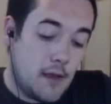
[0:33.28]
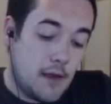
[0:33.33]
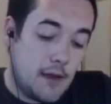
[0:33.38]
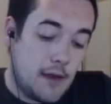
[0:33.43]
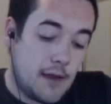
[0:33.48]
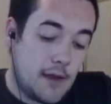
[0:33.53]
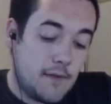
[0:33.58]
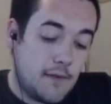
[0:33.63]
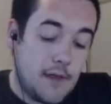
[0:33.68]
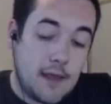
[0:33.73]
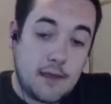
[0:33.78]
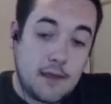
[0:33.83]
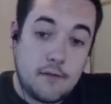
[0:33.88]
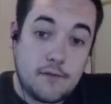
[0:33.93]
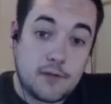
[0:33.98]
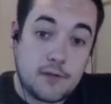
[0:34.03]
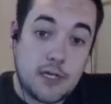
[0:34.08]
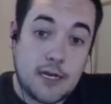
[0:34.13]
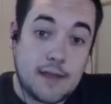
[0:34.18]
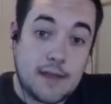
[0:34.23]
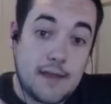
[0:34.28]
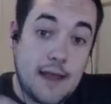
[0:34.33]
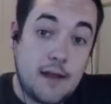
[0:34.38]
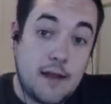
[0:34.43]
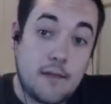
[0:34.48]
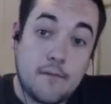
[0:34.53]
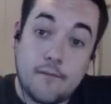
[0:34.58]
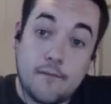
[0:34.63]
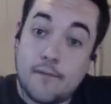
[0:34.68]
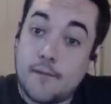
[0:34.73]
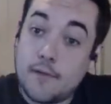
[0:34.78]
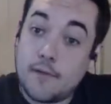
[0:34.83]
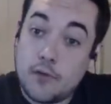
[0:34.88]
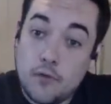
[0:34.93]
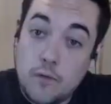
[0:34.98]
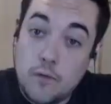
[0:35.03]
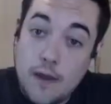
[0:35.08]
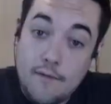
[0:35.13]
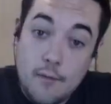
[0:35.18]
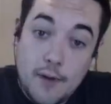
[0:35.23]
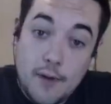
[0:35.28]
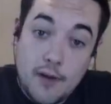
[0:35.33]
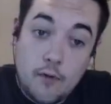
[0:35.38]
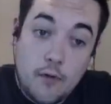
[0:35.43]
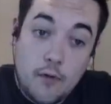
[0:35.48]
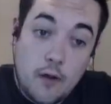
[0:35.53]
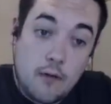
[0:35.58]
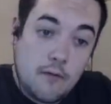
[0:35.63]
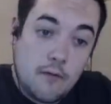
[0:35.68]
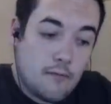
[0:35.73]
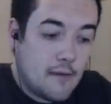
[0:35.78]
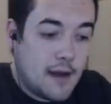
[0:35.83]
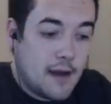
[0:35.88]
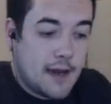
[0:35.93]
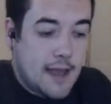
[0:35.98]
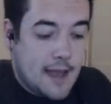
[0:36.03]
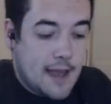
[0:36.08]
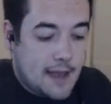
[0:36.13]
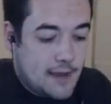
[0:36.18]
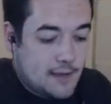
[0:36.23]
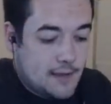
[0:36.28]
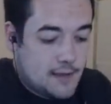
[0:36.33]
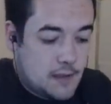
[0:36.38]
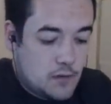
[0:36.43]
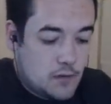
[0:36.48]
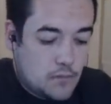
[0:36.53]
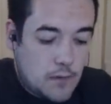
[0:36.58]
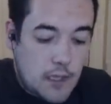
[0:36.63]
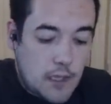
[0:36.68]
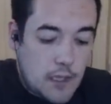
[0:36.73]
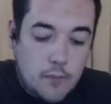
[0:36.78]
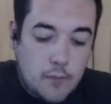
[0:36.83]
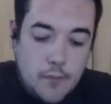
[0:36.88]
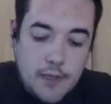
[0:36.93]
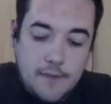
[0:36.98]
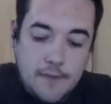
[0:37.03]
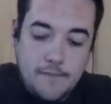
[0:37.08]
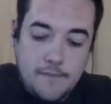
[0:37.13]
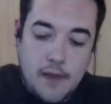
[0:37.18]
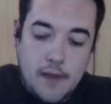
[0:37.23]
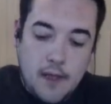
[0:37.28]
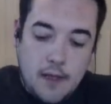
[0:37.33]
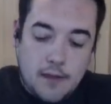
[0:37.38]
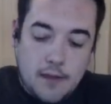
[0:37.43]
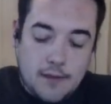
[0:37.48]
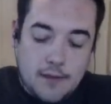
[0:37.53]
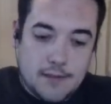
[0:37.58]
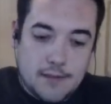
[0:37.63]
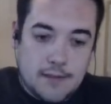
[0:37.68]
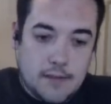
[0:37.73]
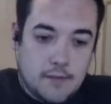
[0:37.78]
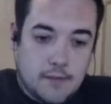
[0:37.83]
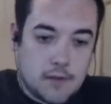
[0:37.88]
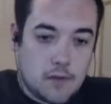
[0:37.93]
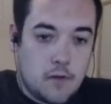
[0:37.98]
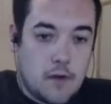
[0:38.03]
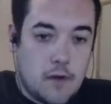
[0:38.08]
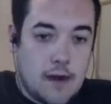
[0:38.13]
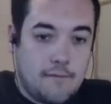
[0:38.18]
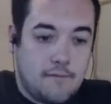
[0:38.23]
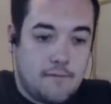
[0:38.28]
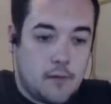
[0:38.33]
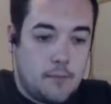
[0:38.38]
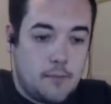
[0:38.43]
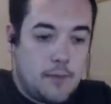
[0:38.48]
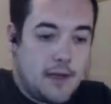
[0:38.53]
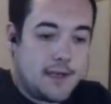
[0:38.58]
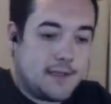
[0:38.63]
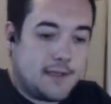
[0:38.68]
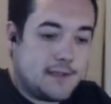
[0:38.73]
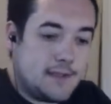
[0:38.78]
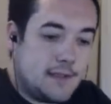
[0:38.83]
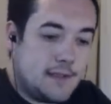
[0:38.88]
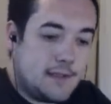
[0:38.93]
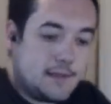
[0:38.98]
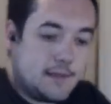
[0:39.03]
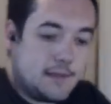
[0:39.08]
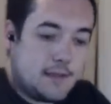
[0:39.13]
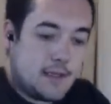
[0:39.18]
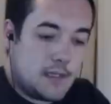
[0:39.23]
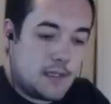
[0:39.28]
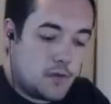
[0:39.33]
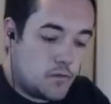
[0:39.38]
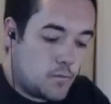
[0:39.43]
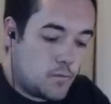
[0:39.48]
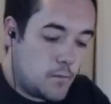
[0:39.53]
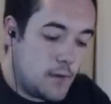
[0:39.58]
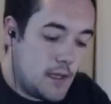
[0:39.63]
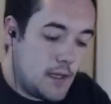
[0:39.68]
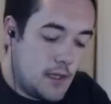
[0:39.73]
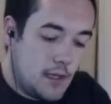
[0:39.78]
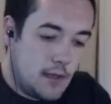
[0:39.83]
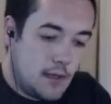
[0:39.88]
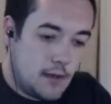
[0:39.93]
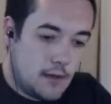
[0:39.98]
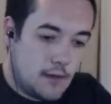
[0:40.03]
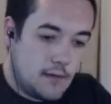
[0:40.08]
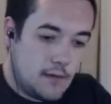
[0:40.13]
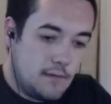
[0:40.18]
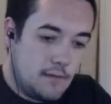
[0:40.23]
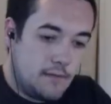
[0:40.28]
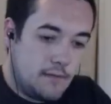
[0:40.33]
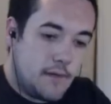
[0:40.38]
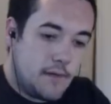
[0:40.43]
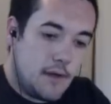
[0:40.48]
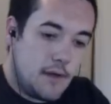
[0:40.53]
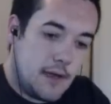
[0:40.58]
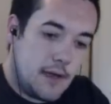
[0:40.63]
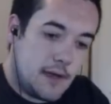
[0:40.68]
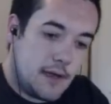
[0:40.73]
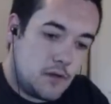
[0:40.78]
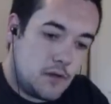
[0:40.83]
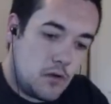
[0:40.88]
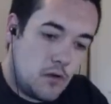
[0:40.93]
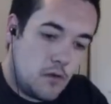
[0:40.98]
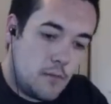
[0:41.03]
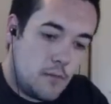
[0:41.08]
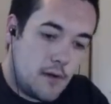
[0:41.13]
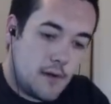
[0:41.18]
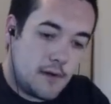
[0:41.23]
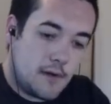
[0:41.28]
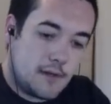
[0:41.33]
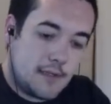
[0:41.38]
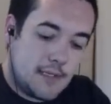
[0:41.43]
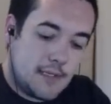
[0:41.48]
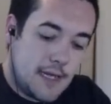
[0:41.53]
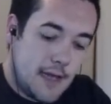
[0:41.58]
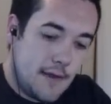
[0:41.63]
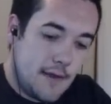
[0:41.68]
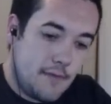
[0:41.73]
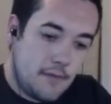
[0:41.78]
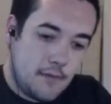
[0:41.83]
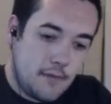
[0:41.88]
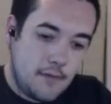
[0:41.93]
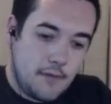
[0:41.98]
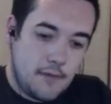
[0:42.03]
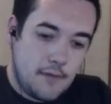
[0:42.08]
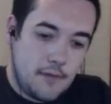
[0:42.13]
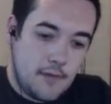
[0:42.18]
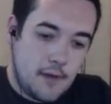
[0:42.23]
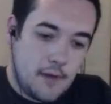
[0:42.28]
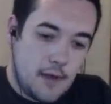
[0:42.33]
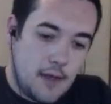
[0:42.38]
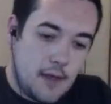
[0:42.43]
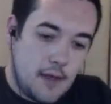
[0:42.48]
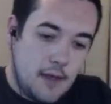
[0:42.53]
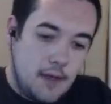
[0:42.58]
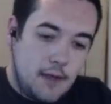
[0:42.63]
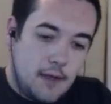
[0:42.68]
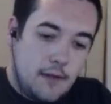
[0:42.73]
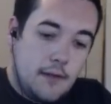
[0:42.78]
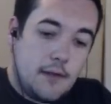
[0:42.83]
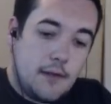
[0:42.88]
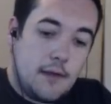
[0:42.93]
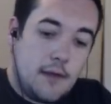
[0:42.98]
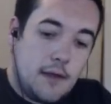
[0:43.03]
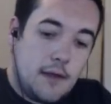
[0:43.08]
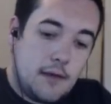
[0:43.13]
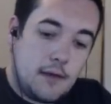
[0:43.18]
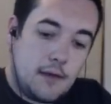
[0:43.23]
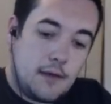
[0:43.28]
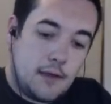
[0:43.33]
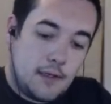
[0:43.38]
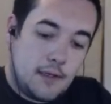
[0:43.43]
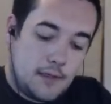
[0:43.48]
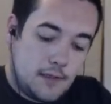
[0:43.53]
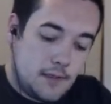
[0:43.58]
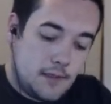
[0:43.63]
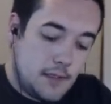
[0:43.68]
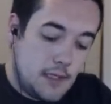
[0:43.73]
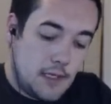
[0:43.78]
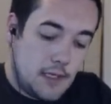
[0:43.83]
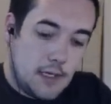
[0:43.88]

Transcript: uh, thank you for checking that out to everybody who already has as well. But let's see what's going on for Pisces this week of October 10th. And let's see